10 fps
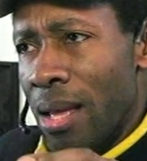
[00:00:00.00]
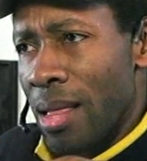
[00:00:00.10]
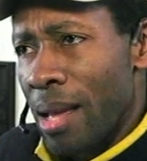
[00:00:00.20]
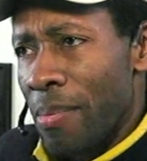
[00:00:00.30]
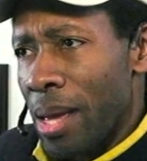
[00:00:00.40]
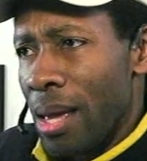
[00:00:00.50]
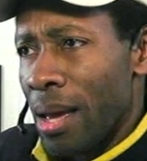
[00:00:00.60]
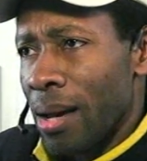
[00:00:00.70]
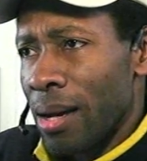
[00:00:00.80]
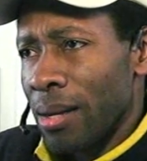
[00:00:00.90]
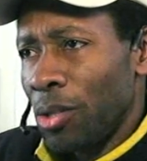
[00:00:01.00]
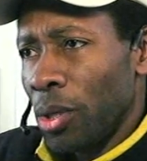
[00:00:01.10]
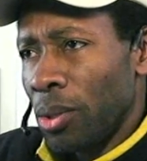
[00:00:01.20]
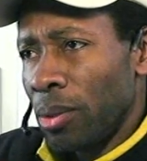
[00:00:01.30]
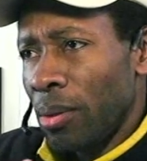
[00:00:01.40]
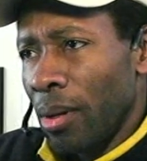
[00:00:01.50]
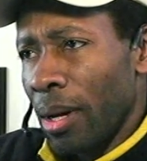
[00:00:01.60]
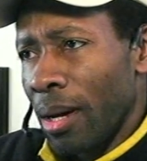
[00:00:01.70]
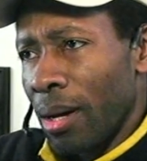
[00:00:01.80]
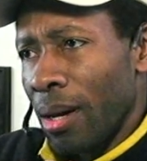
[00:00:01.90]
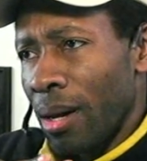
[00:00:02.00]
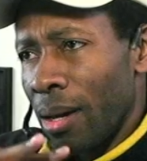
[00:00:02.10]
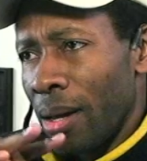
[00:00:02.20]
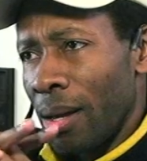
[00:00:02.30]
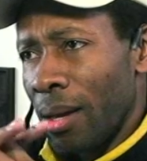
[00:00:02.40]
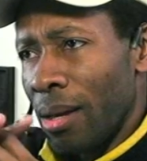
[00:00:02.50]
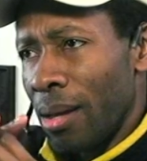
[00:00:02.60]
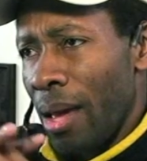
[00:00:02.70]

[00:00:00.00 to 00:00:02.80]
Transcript: let me uh, just uh, uh, uh,